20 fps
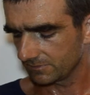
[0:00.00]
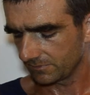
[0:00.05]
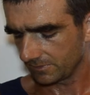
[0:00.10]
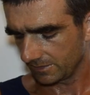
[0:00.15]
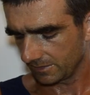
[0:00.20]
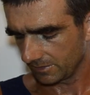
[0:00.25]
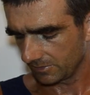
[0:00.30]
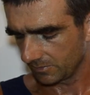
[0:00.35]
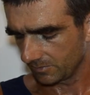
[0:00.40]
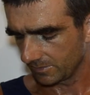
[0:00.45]

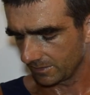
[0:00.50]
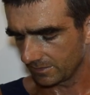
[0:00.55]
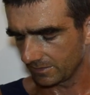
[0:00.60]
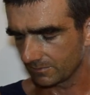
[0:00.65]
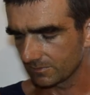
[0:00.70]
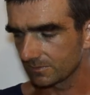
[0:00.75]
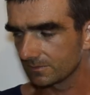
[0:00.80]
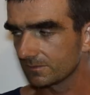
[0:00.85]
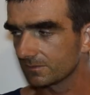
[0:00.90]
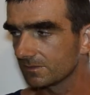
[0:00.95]
really humid.
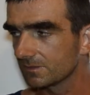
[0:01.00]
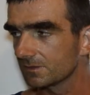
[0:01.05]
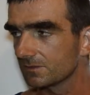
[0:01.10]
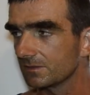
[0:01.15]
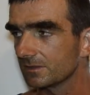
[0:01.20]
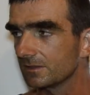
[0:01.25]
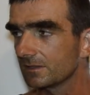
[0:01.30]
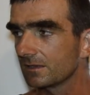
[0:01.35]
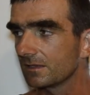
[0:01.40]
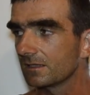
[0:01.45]
I'm
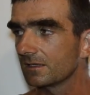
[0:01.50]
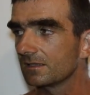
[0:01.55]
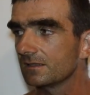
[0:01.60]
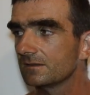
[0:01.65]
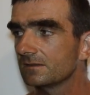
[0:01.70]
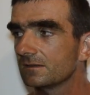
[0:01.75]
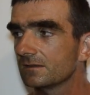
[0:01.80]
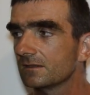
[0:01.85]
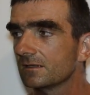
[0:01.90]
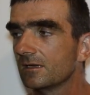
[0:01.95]
sweating like
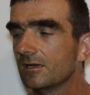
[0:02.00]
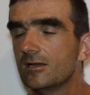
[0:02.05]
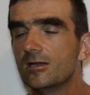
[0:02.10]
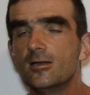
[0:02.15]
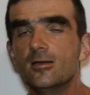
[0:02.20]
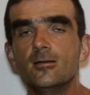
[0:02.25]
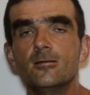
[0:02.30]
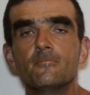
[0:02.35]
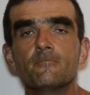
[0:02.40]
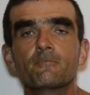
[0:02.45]
anything.
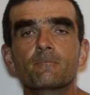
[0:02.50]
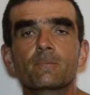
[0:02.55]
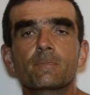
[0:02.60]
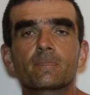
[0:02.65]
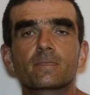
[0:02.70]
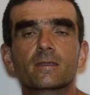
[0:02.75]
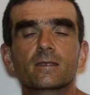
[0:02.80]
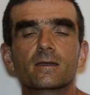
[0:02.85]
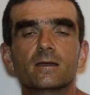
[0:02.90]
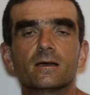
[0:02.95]

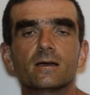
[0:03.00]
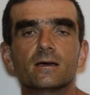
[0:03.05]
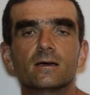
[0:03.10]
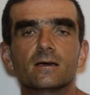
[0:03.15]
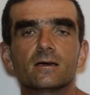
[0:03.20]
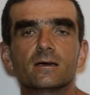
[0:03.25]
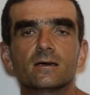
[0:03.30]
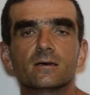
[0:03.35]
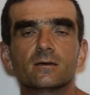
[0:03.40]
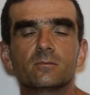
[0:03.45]

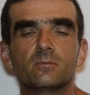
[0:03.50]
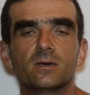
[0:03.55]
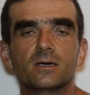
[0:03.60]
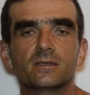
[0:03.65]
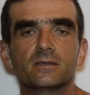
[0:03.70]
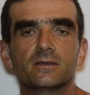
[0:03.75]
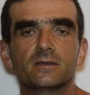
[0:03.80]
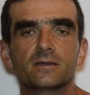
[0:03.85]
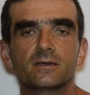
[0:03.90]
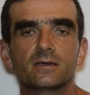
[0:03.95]

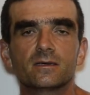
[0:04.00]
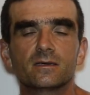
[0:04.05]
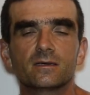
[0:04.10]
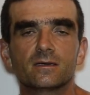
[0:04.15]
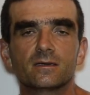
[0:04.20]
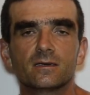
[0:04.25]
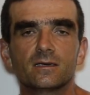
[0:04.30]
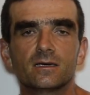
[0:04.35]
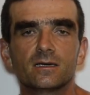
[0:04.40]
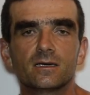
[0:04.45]
But
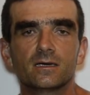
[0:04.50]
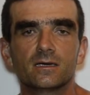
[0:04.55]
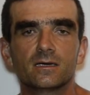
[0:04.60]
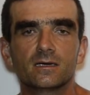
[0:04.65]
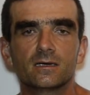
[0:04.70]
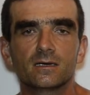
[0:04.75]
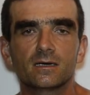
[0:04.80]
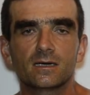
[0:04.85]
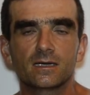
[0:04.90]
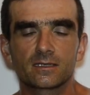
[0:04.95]

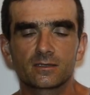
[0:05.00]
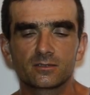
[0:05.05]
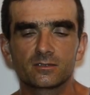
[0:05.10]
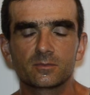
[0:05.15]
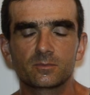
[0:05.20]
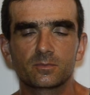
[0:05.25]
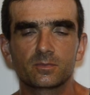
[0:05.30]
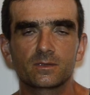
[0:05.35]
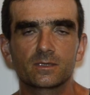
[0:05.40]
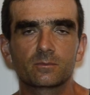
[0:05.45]
I got
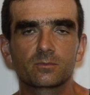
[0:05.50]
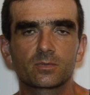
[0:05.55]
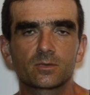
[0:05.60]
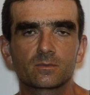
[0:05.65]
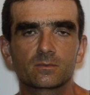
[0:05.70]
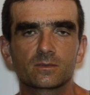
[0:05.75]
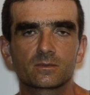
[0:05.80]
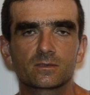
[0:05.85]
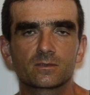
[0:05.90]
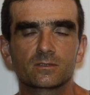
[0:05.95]

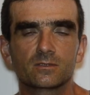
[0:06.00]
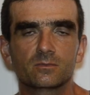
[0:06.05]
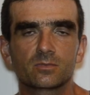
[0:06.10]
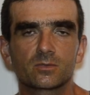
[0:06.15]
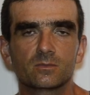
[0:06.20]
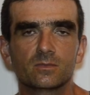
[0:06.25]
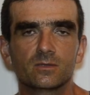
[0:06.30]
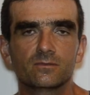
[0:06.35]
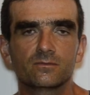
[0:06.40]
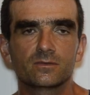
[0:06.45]
a
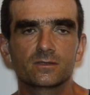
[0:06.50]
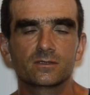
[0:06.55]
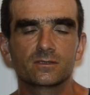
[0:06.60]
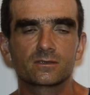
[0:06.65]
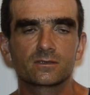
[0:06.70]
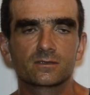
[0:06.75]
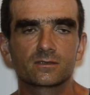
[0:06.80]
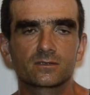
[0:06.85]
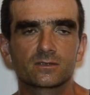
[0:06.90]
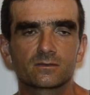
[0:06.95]
problem with
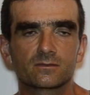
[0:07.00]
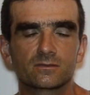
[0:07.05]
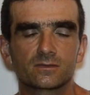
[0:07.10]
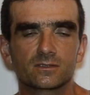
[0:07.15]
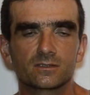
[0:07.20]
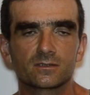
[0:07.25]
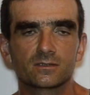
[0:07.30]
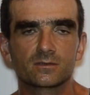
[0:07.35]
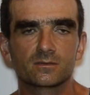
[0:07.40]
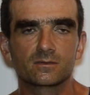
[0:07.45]

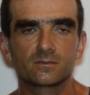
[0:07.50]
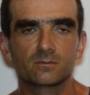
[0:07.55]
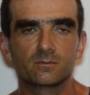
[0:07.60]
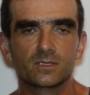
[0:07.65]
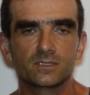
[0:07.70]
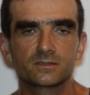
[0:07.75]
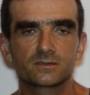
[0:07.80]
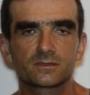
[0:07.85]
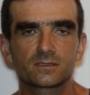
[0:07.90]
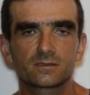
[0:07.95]
the
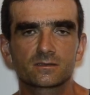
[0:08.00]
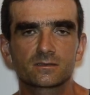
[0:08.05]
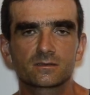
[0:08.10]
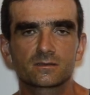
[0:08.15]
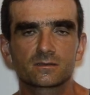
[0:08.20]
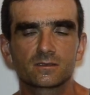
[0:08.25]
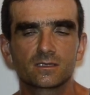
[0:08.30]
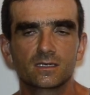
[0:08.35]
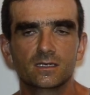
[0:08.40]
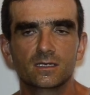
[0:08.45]
blister.
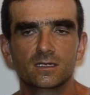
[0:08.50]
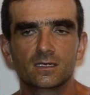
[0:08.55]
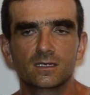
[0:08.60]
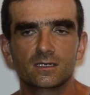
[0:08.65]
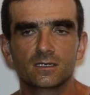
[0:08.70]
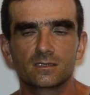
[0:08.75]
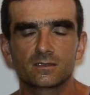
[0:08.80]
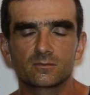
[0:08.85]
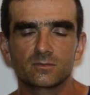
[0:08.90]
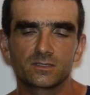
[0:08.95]

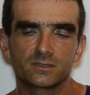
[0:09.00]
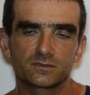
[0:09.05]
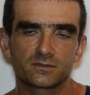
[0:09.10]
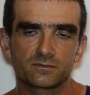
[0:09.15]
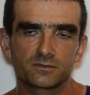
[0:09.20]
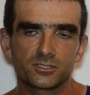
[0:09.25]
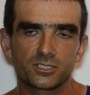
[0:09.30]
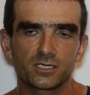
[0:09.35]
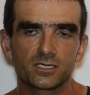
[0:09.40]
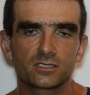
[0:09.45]
The blister
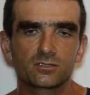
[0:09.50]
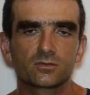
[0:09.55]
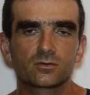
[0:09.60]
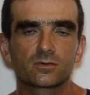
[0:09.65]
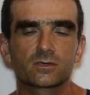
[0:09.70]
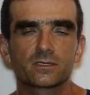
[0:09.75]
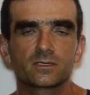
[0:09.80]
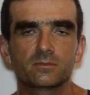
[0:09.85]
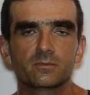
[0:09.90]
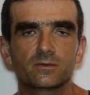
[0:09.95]
which I had
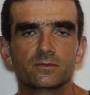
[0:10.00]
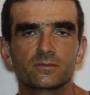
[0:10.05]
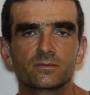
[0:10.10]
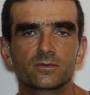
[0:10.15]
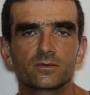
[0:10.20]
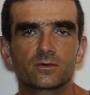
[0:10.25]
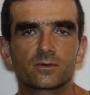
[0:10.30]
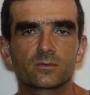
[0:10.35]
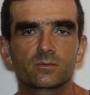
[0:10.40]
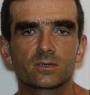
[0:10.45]
already
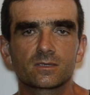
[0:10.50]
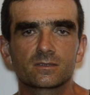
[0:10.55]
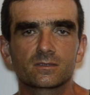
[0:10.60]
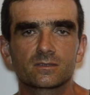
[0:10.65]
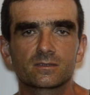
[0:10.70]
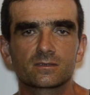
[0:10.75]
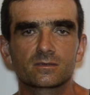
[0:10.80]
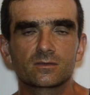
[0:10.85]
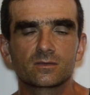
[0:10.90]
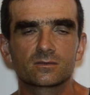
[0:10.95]
before, but
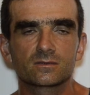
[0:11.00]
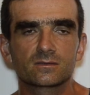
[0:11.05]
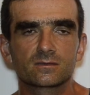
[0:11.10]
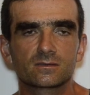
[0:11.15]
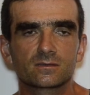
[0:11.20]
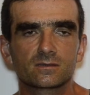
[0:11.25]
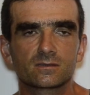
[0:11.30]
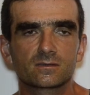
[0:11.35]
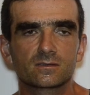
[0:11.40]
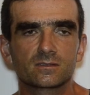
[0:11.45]
it got
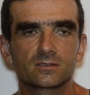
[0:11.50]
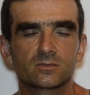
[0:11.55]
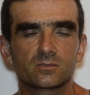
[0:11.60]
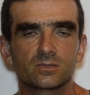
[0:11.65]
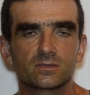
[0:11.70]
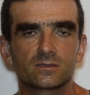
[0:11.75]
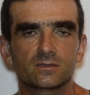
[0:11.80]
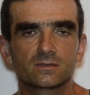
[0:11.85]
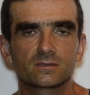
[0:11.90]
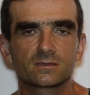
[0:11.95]
a little
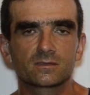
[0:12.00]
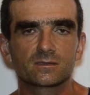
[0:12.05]
bit